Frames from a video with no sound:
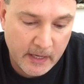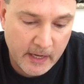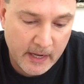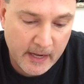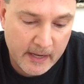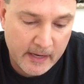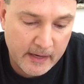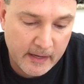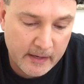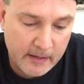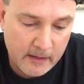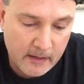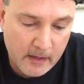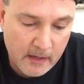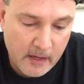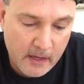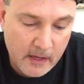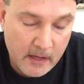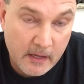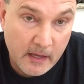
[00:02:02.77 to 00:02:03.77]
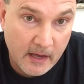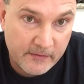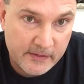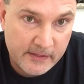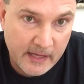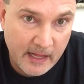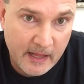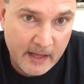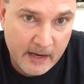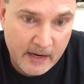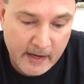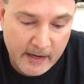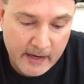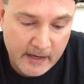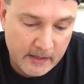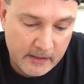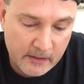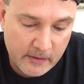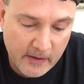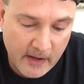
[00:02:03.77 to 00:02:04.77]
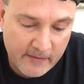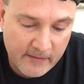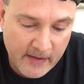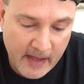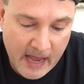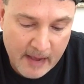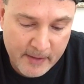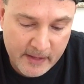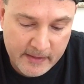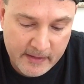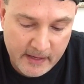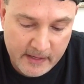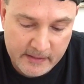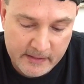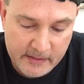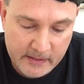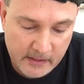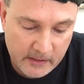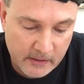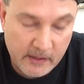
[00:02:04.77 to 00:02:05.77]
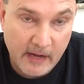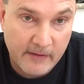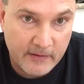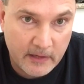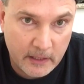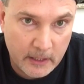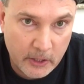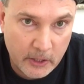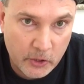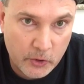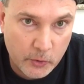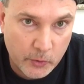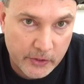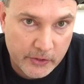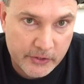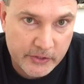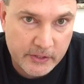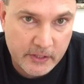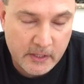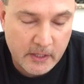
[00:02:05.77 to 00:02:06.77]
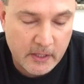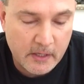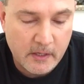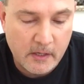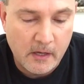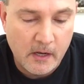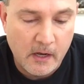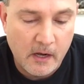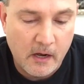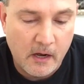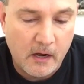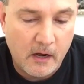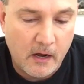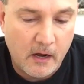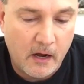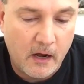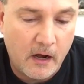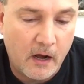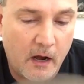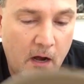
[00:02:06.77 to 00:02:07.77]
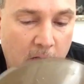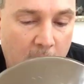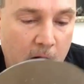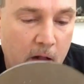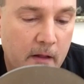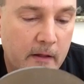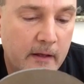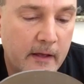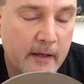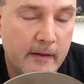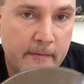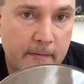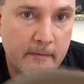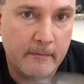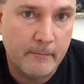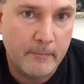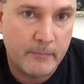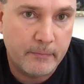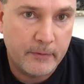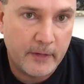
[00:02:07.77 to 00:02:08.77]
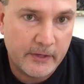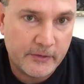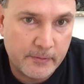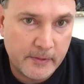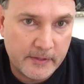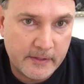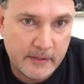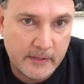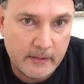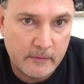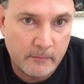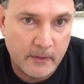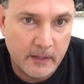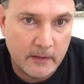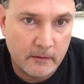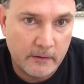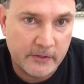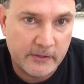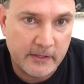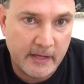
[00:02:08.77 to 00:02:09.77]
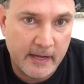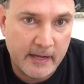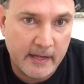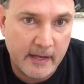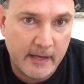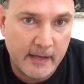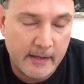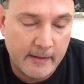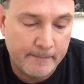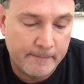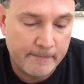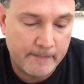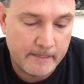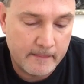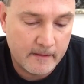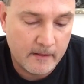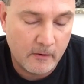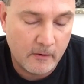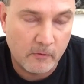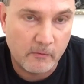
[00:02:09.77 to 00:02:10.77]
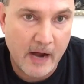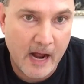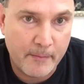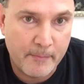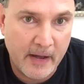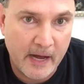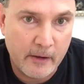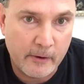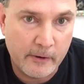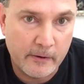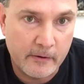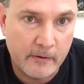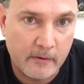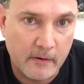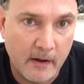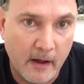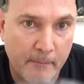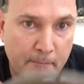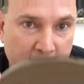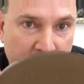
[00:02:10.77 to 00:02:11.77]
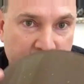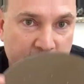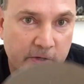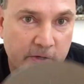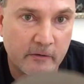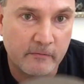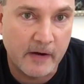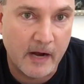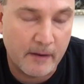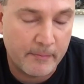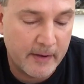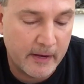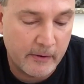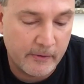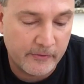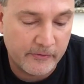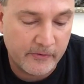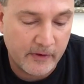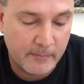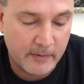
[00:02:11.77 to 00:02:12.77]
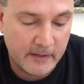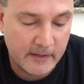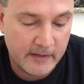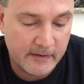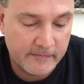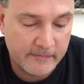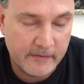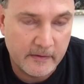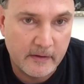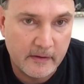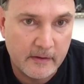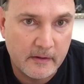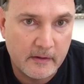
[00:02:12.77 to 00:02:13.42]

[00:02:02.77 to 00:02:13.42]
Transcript: kyanite, you have selenite, and you have amethyst, and you have clear quartz, all, and plus with the what looks like a rock powder, a mixture of rock powders, I believe.